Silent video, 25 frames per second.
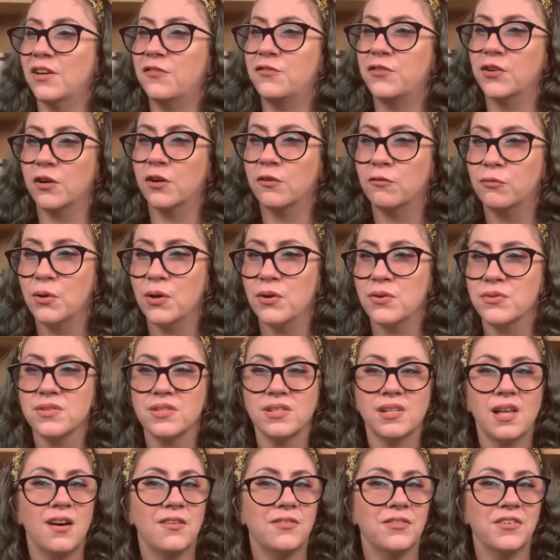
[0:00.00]
If you're a rose
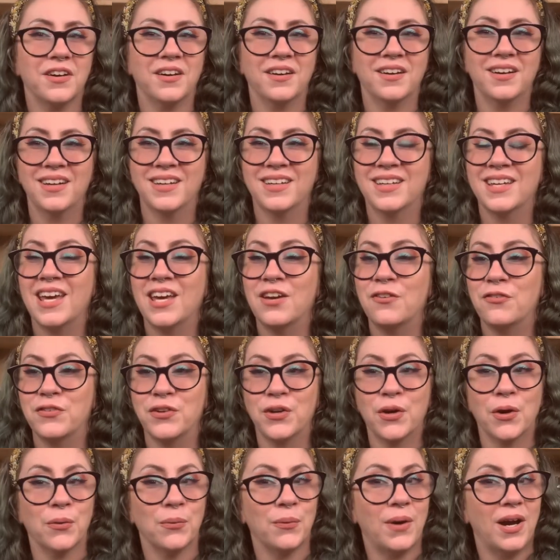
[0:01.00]
lover, if
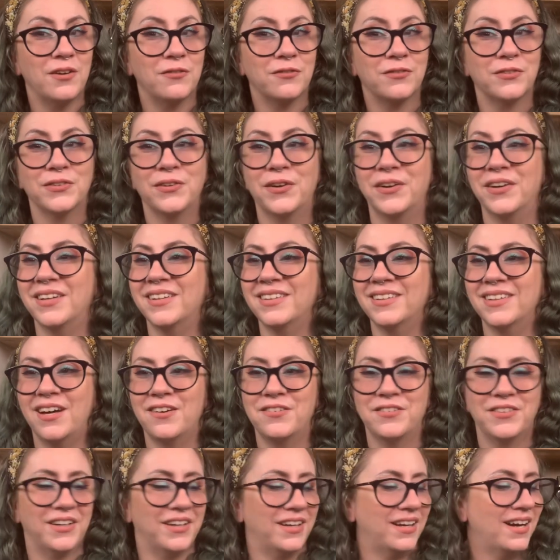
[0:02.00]
you're a white floral
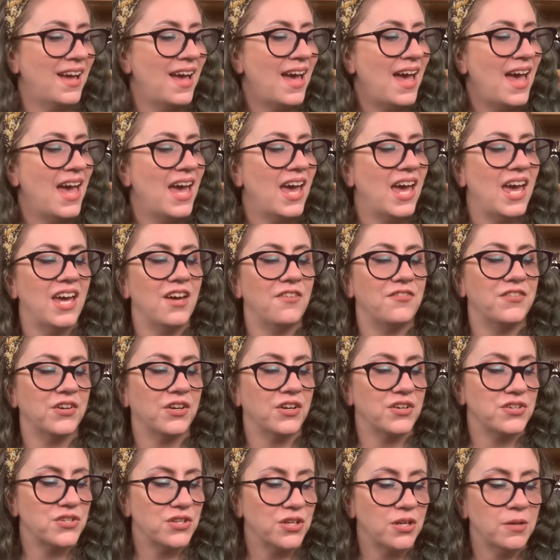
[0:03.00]
lover, if you're
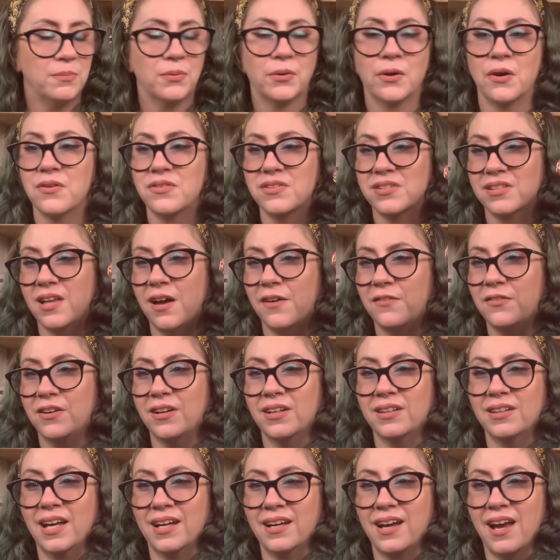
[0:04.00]
a tuberose lover,
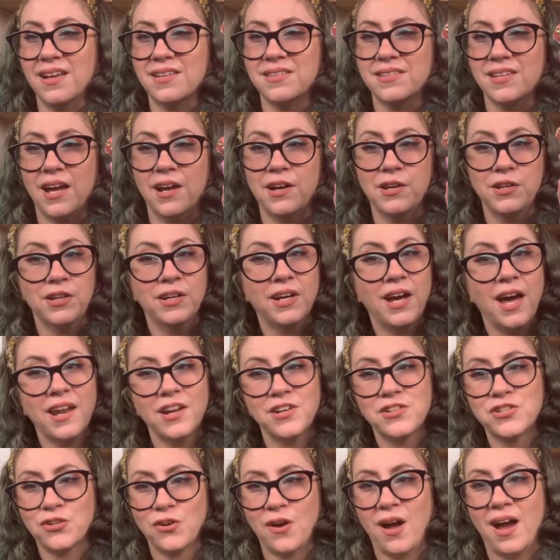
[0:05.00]
like I said, you gotta
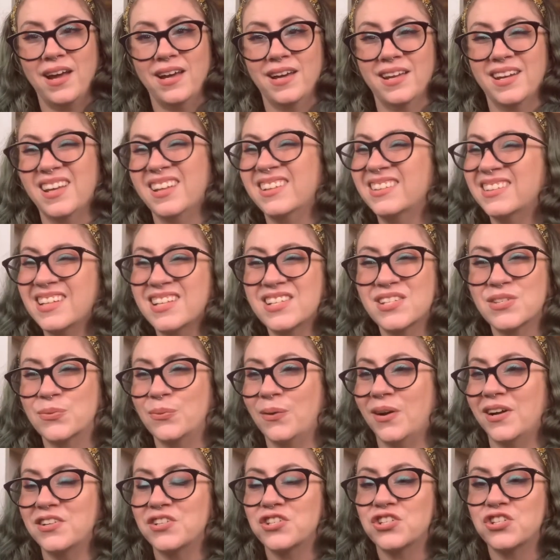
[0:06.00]
try it at least
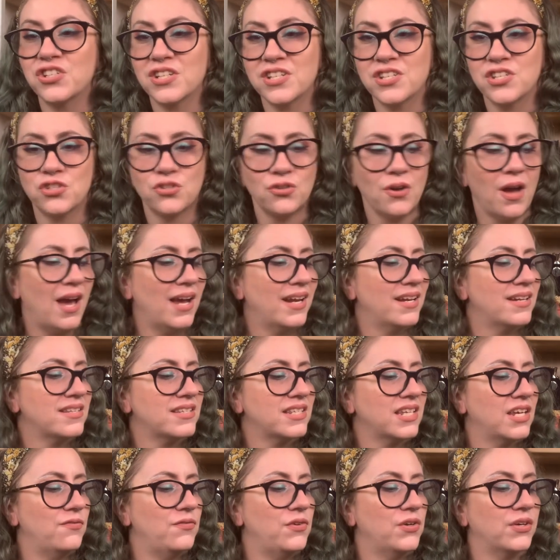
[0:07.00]
once. Just try and
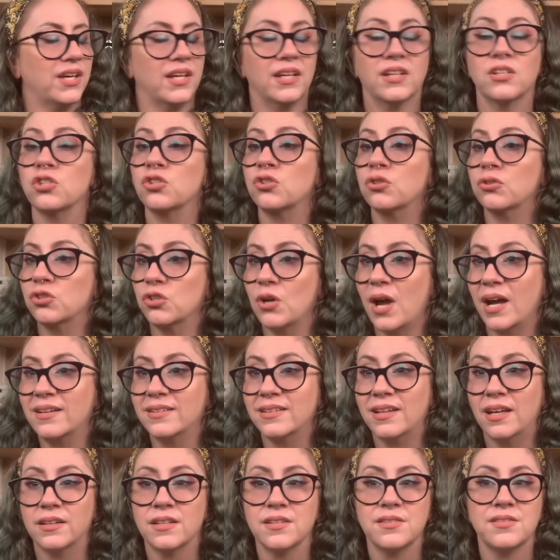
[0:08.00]
see if you can track
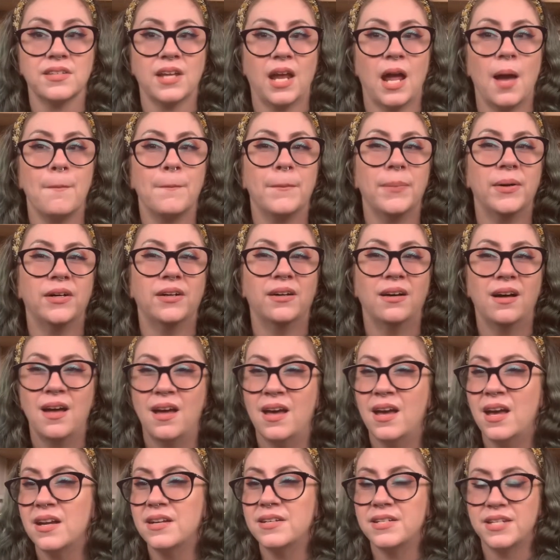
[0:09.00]
down a sample,
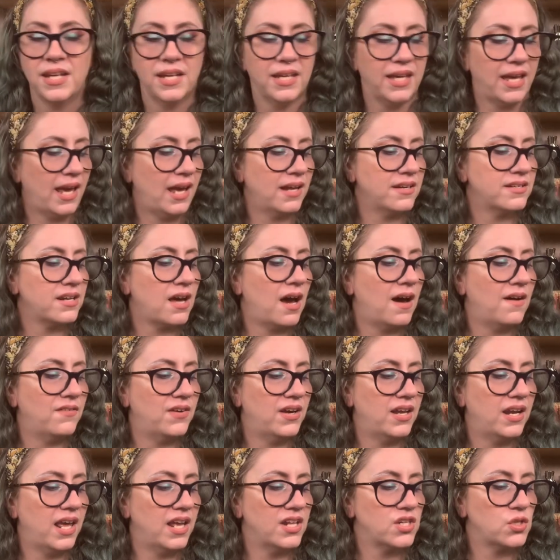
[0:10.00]
decant of
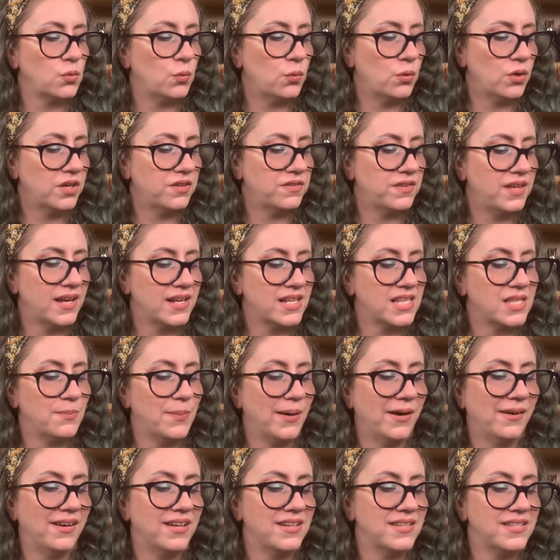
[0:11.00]
it. It's worth
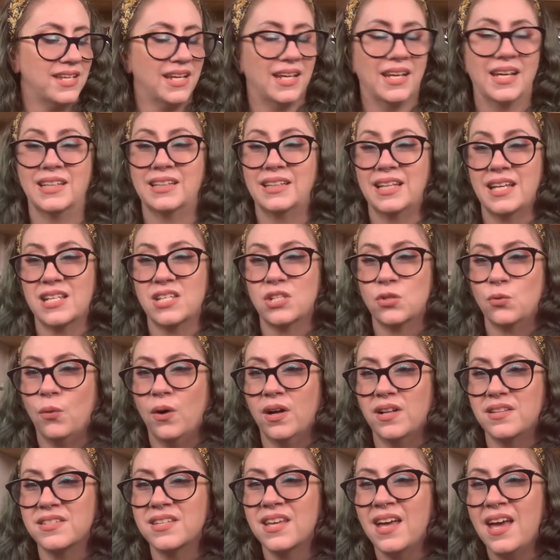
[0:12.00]
experiencing at least
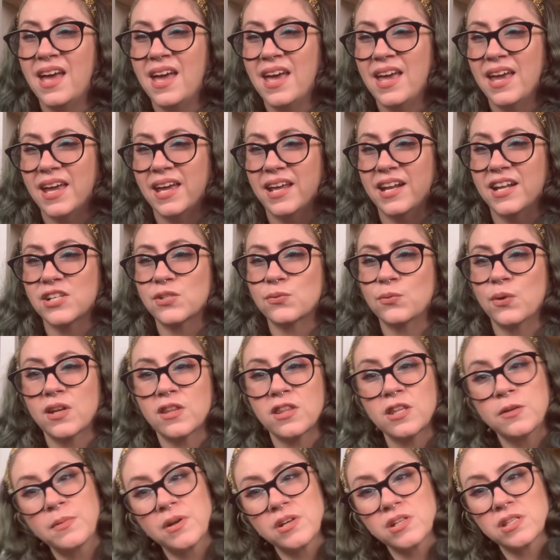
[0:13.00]
once. It is one of
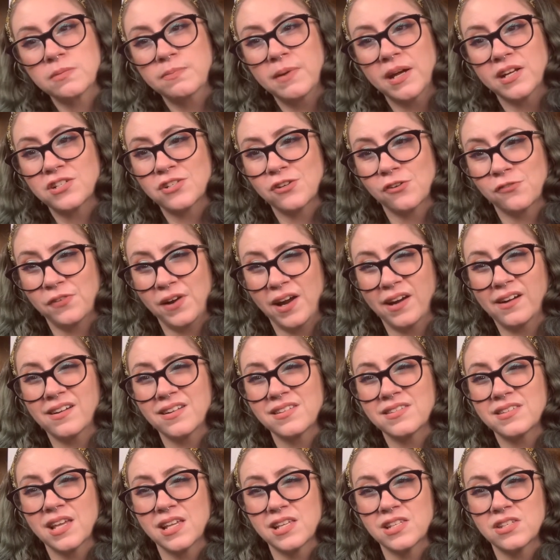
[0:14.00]
the most special
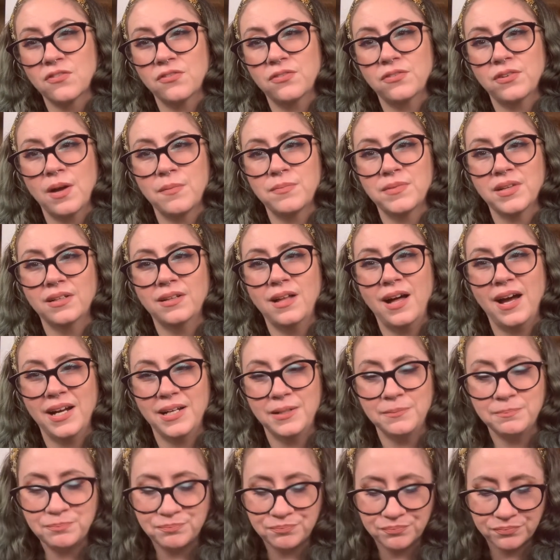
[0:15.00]
fragrances from the
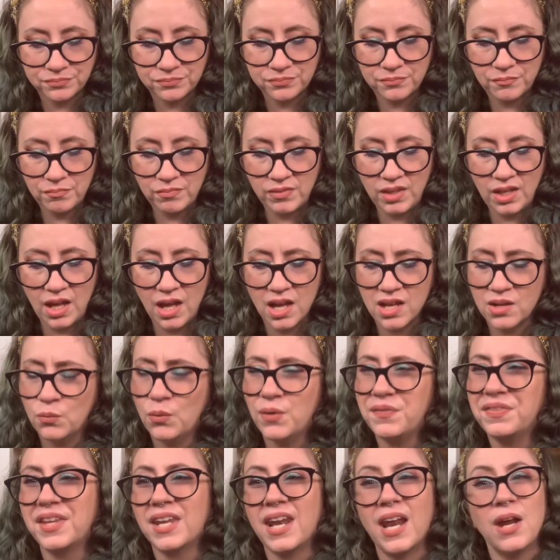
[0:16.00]
line and
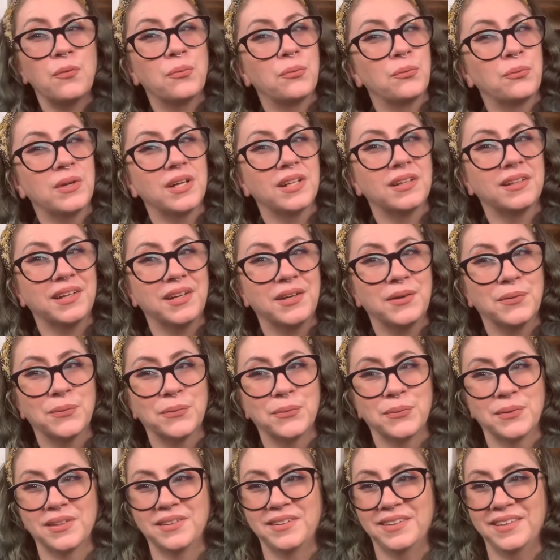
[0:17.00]
one that I really,
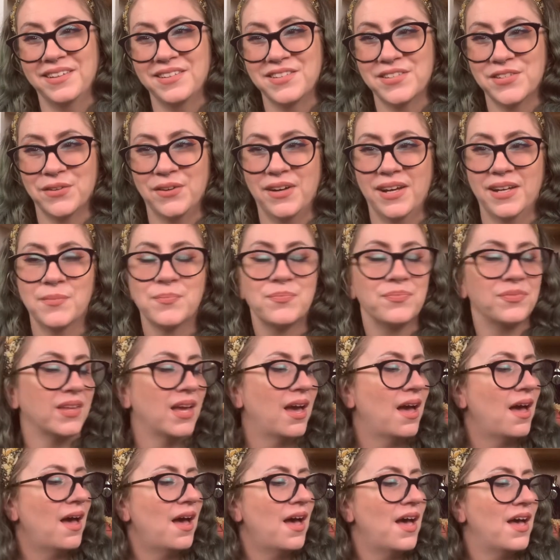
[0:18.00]
really enjoy.
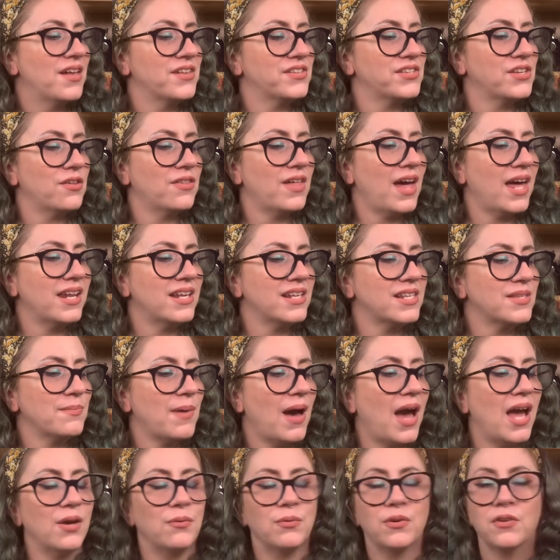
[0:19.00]
So that is
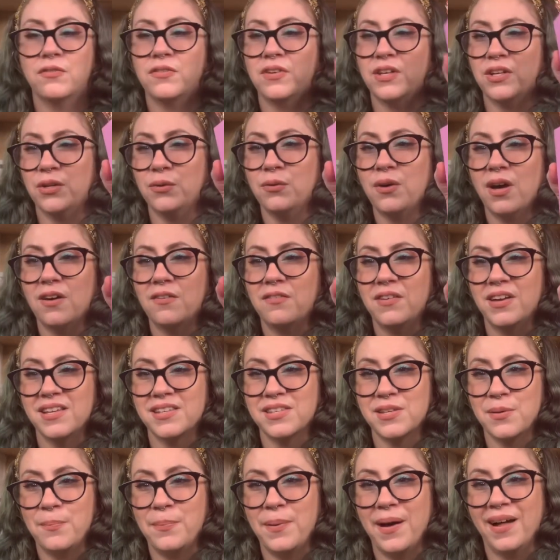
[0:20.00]
my review of
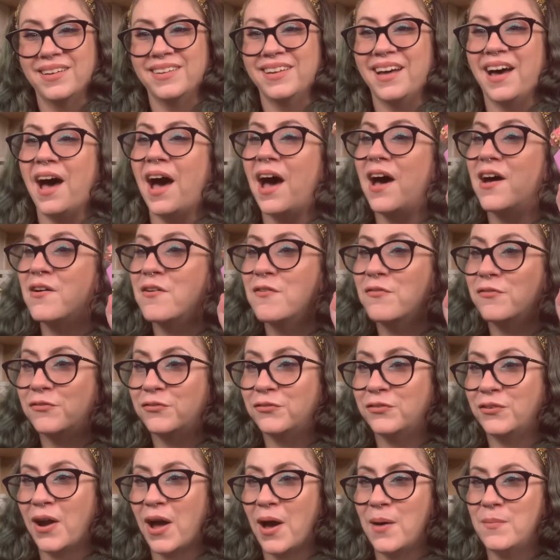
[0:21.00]
Isabella
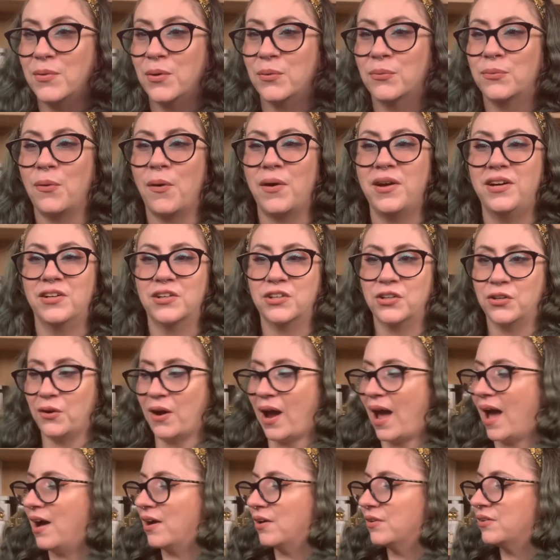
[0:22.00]
from Royal
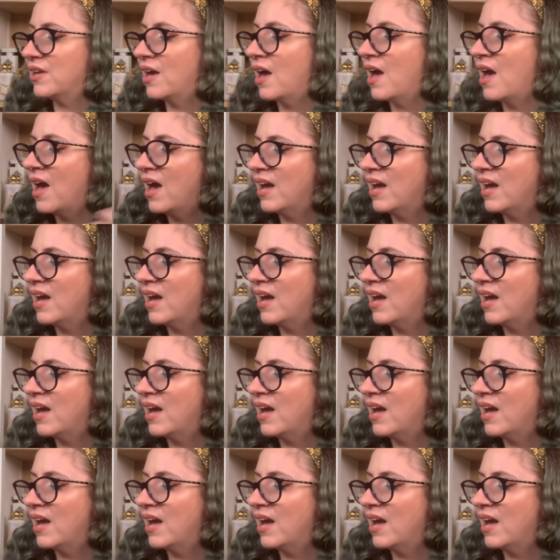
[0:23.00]
Crown.